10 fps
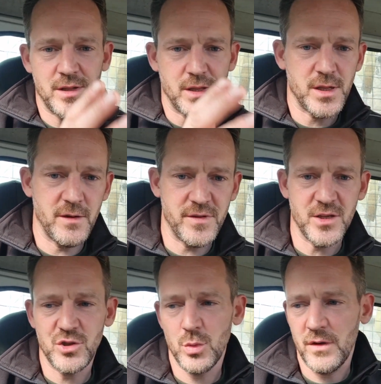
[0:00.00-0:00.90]
the
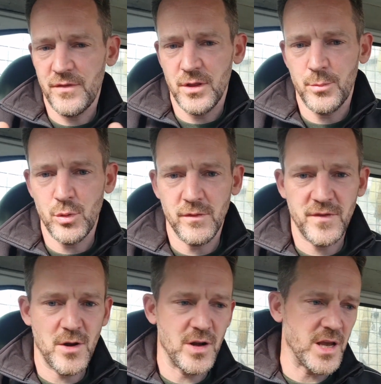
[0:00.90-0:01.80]
services you offer, the
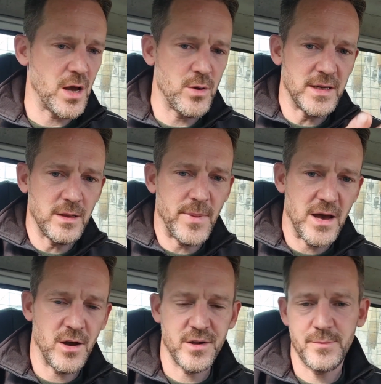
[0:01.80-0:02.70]
portfolio, a little
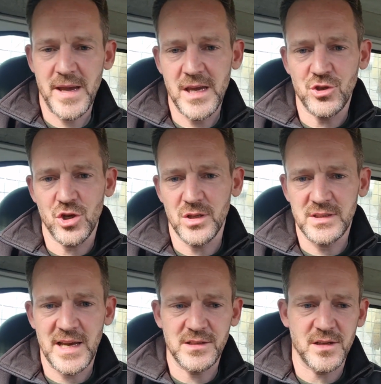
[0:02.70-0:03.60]
about us page,
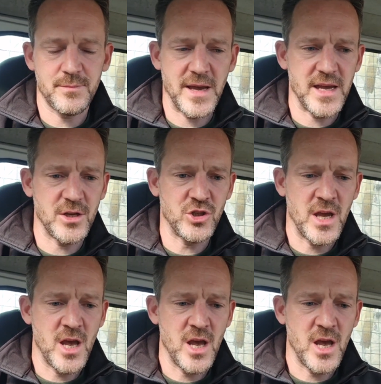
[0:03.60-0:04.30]
contact us page.